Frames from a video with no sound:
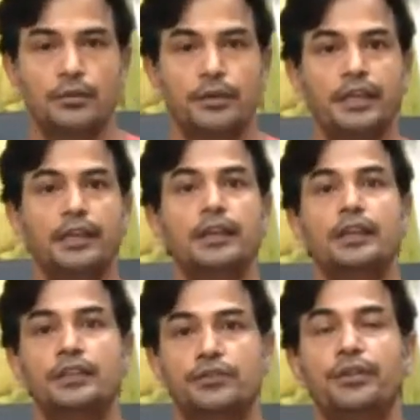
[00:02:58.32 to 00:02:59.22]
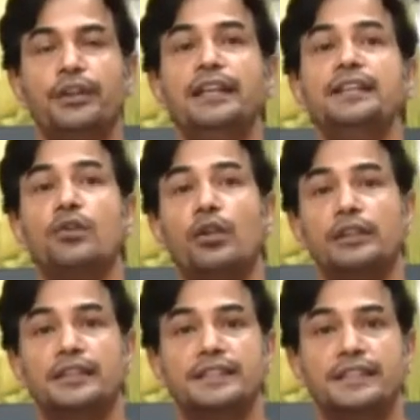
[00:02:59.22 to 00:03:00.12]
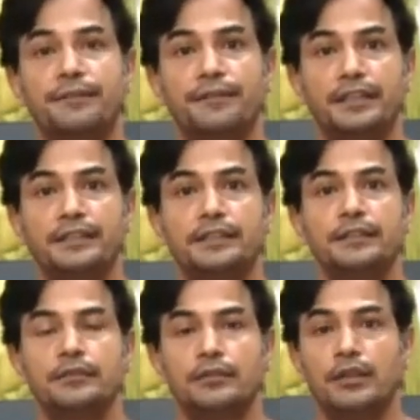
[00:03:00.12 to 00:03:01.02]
Okay. To release all that stiffness,